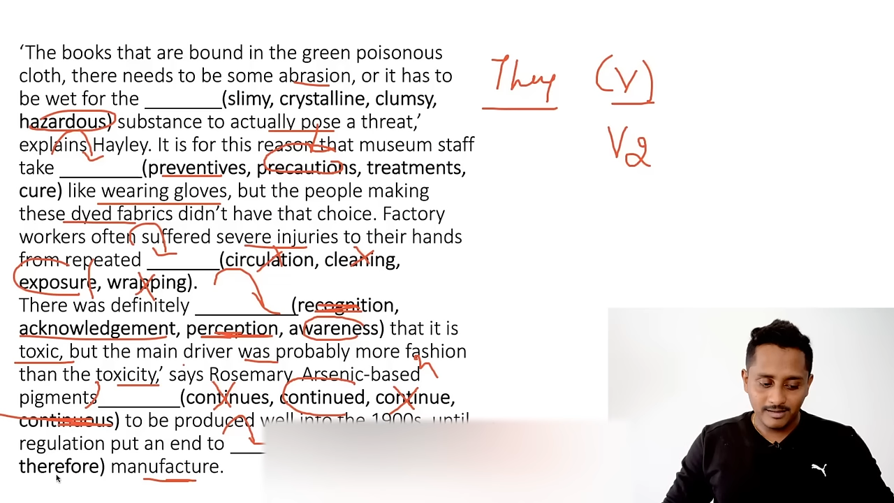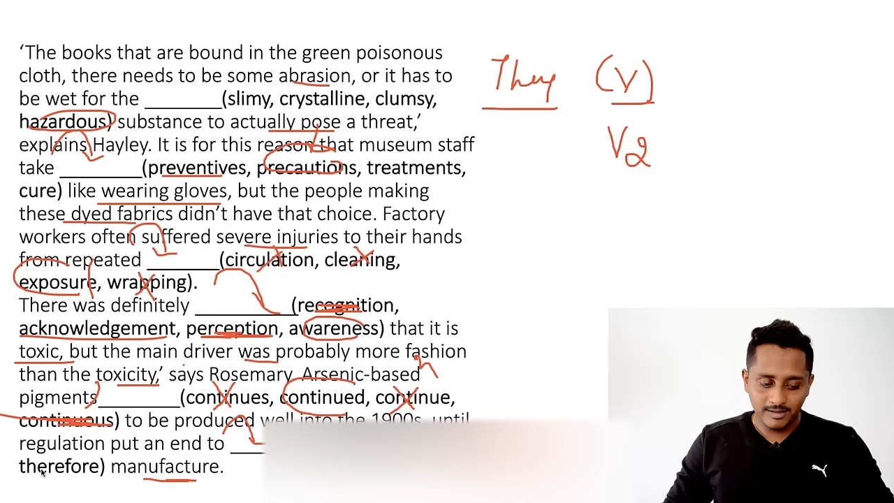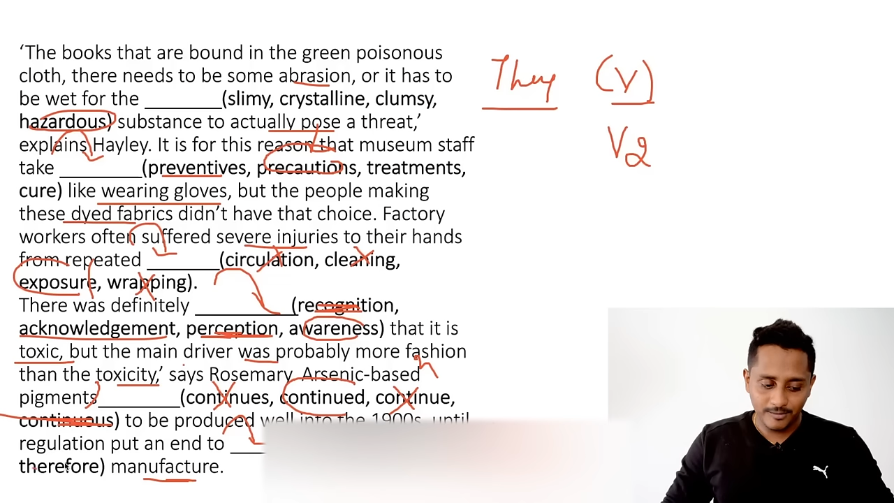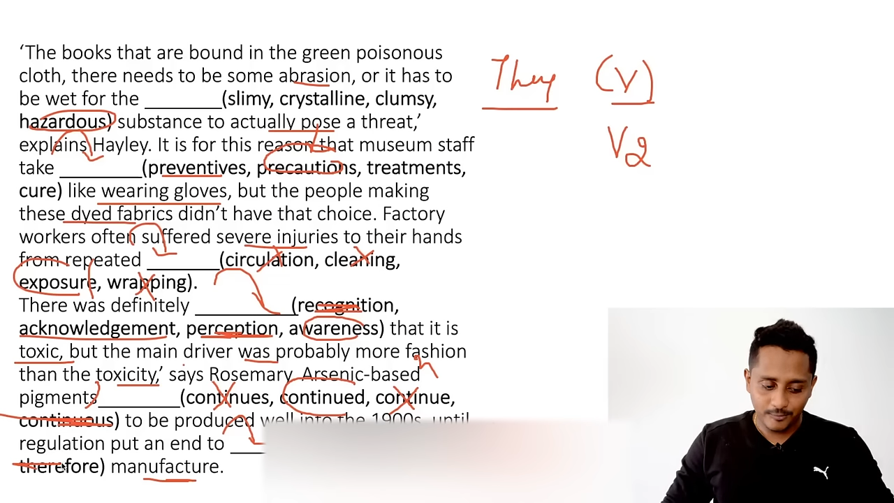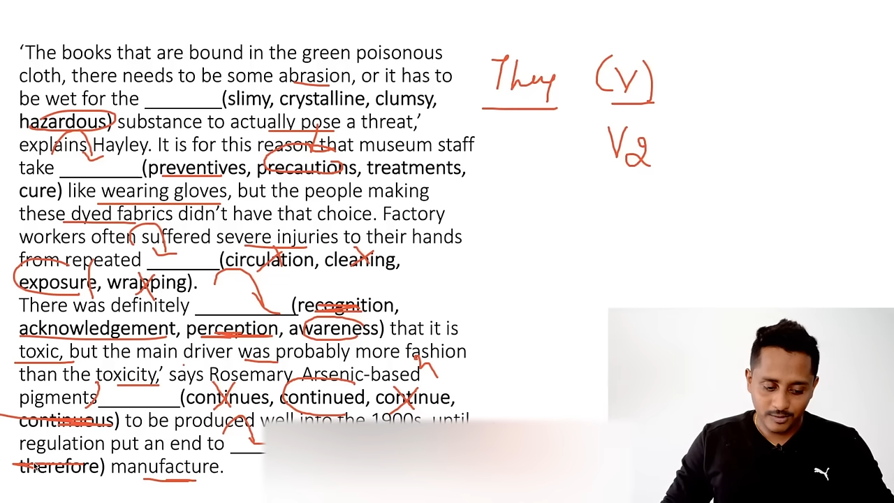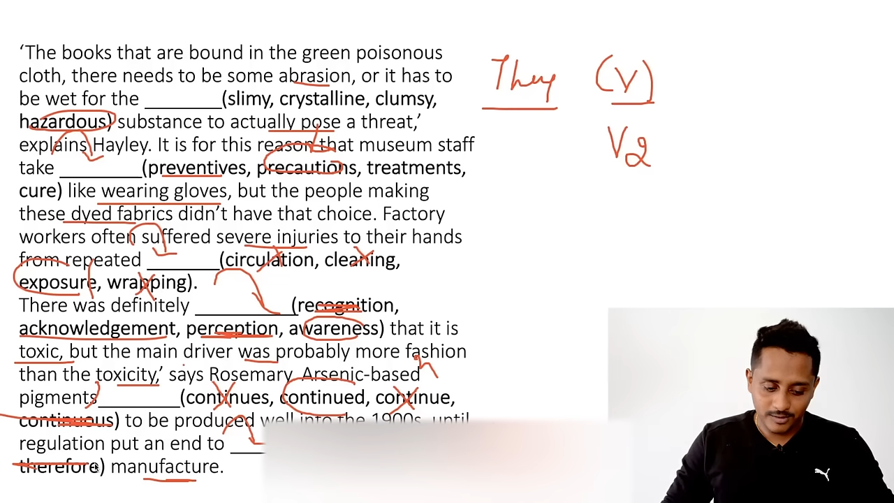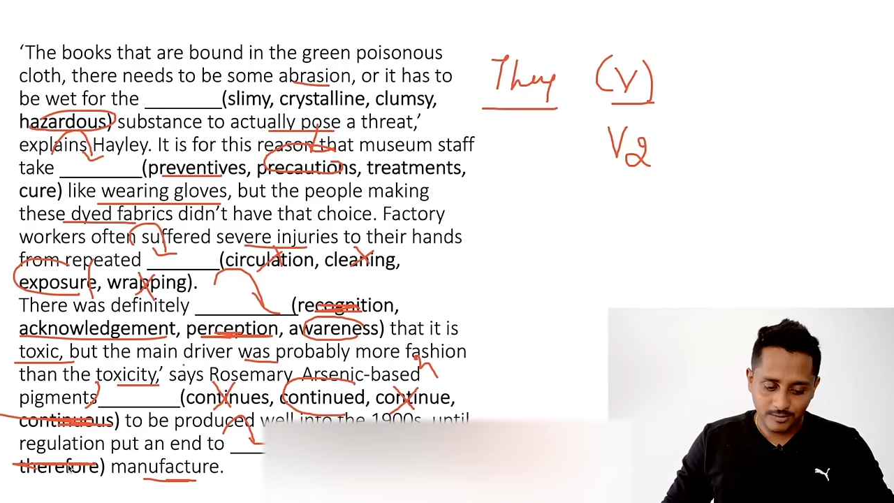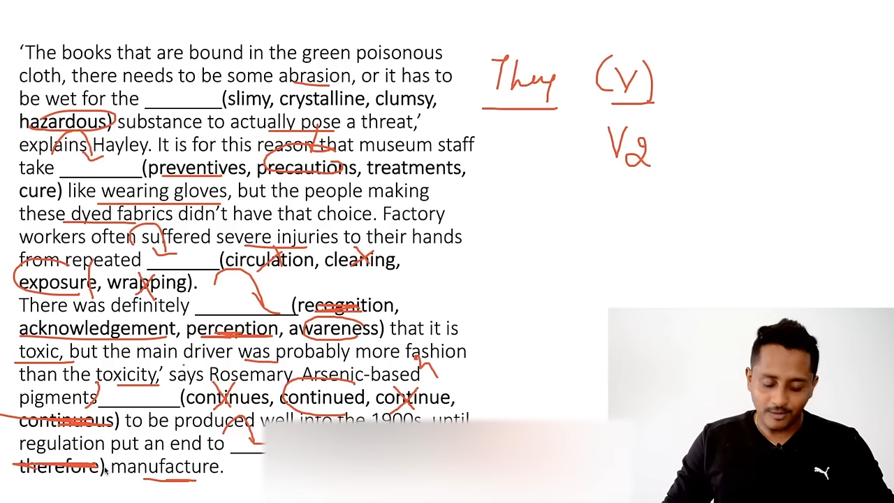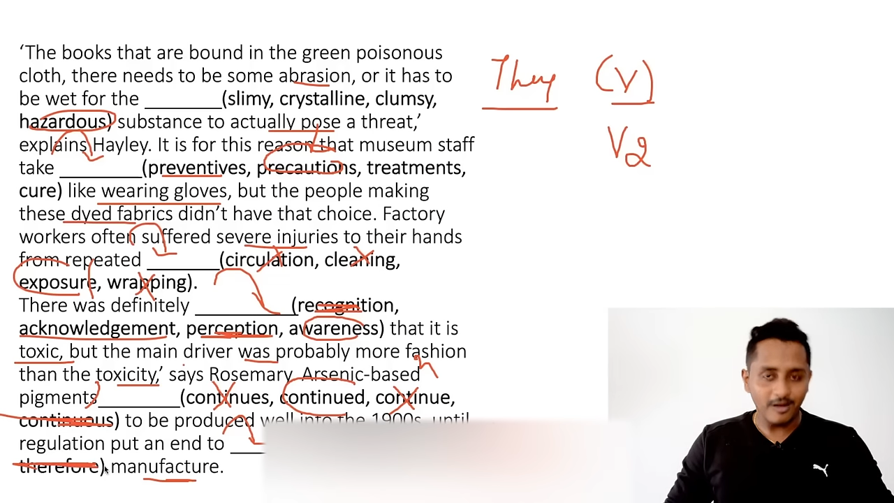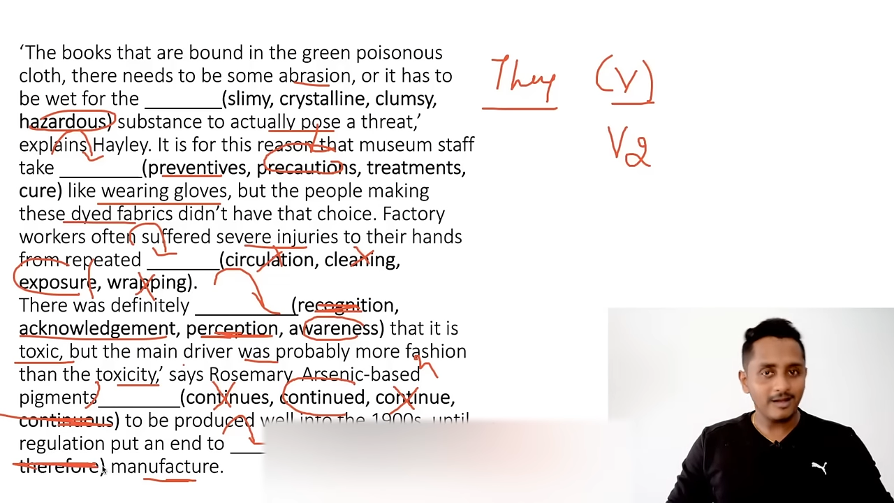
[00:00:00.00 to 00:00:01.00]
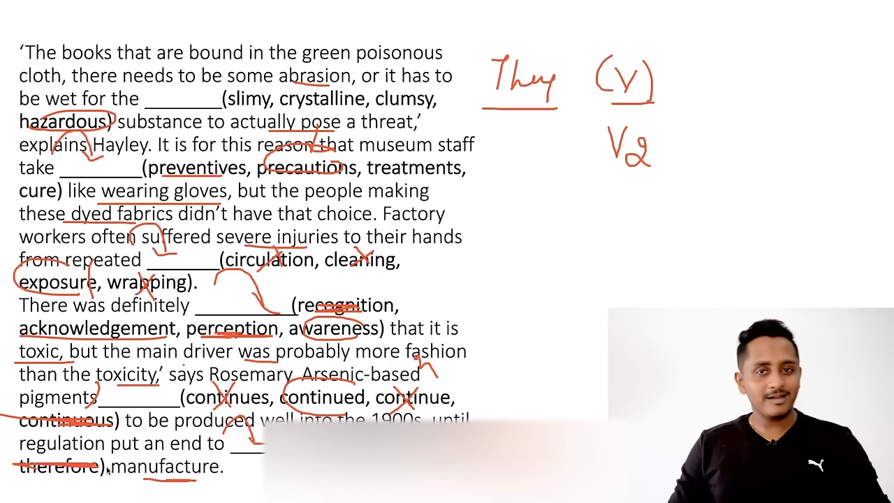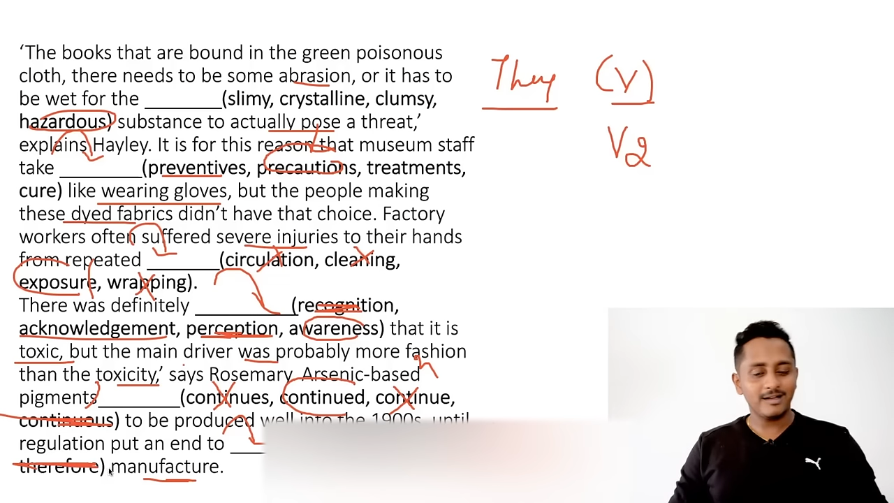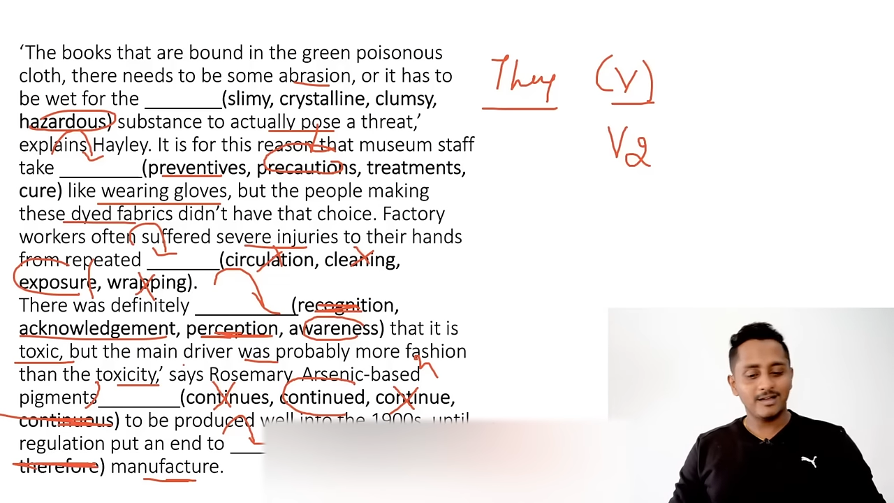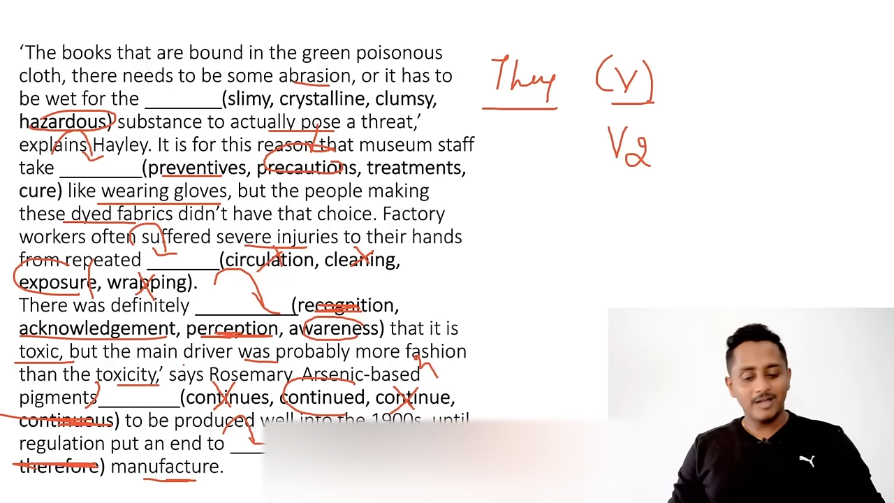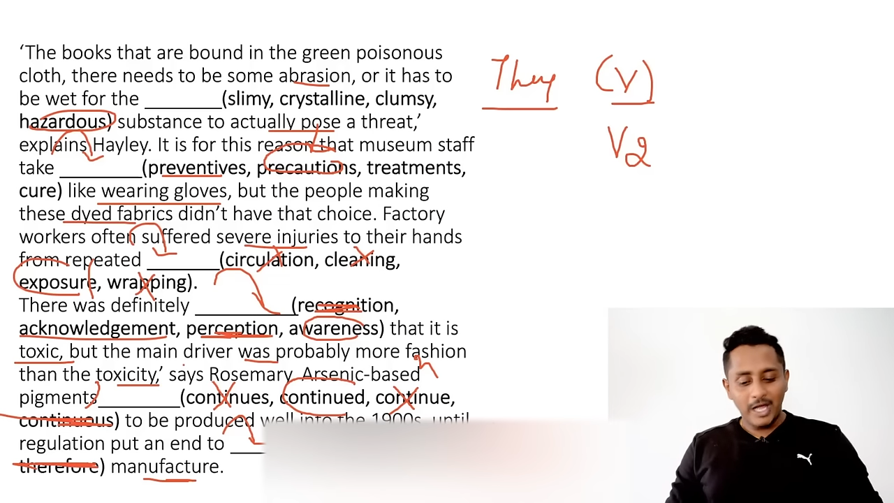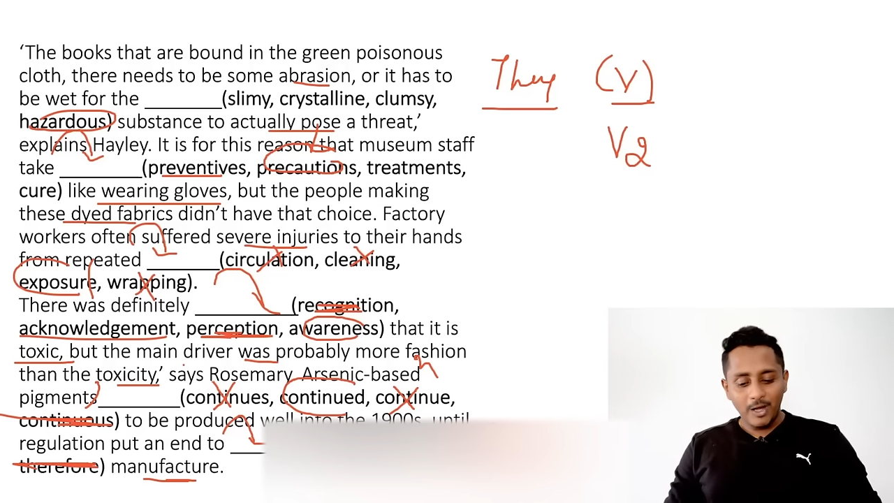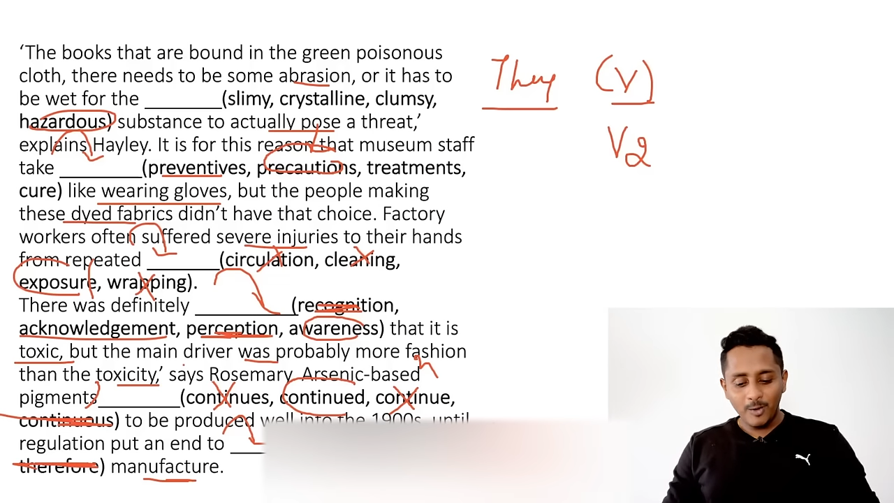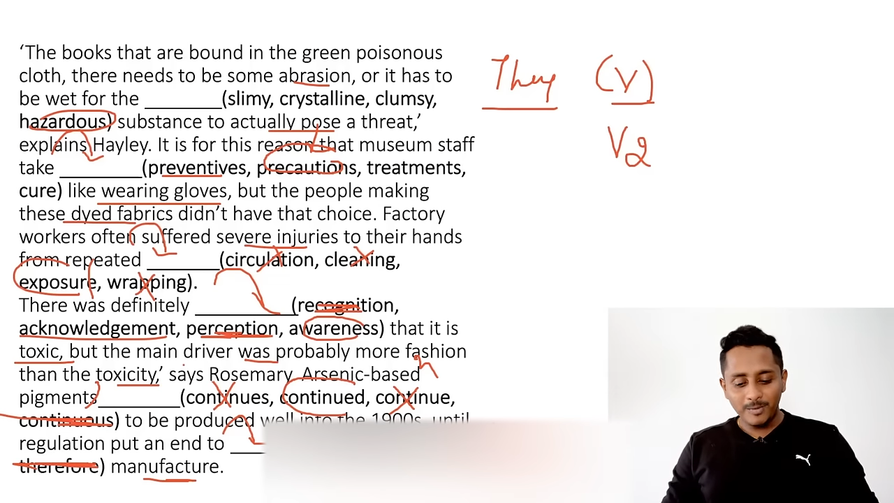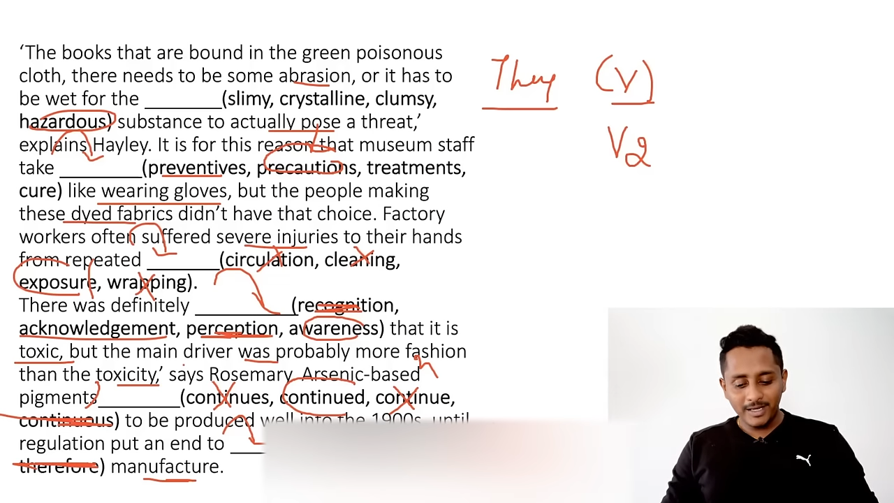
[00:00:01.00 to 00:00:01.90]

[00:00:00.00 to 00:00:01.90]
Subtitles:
Therefore is wrong. Hope